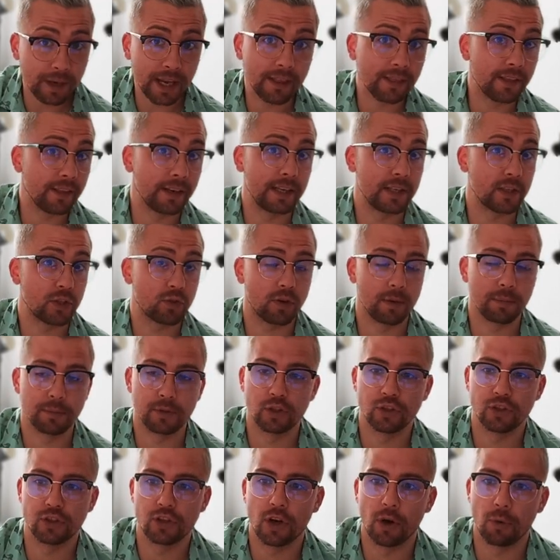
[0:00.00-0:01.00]
be in the
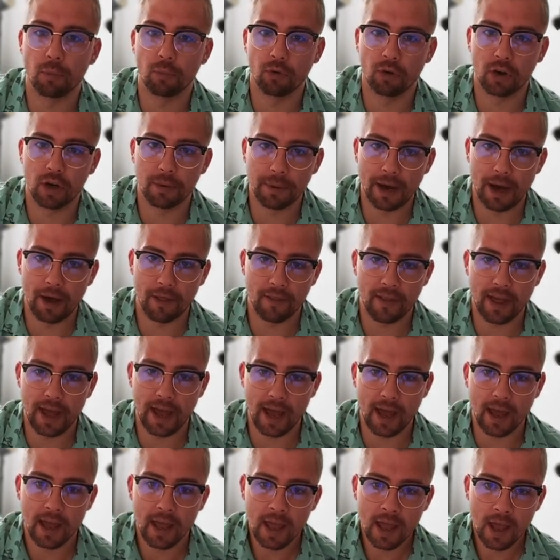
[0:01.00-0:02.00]
description, so don't worry about
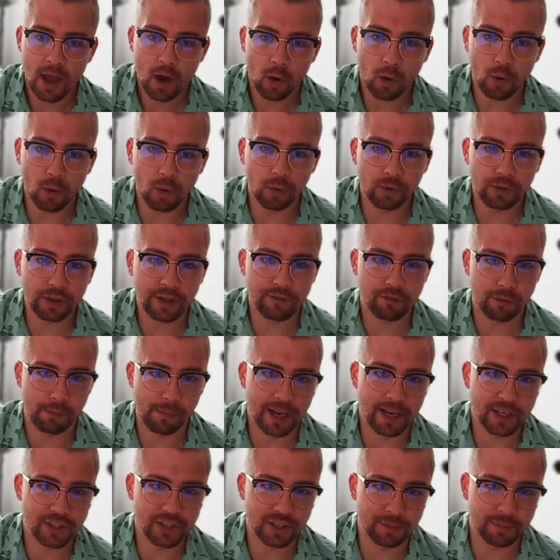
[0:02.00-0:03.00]
that. All the
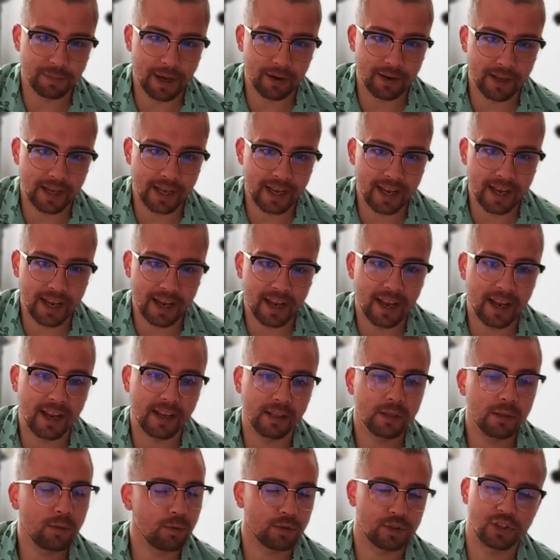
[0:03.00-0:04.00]
information about it here,
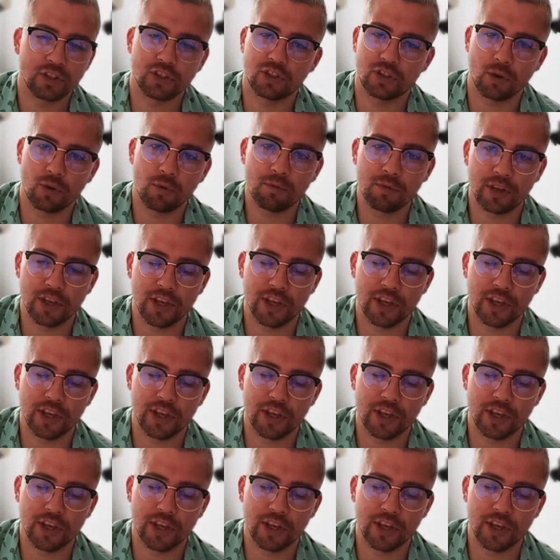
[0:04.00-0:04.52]
it looks so